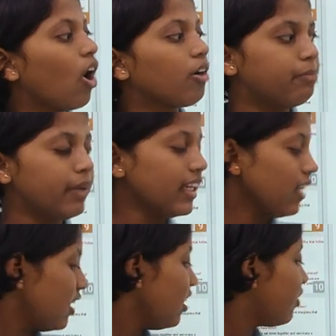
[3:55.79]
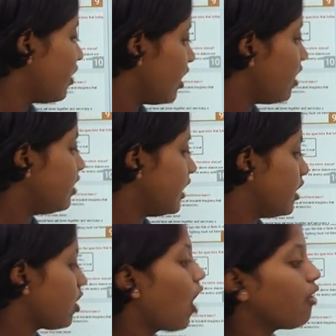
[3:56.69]
or being in a real
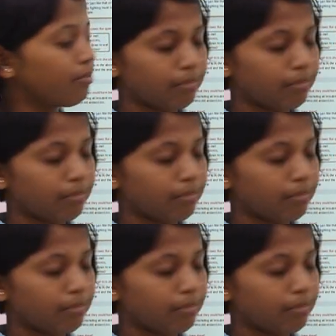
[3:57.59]
need of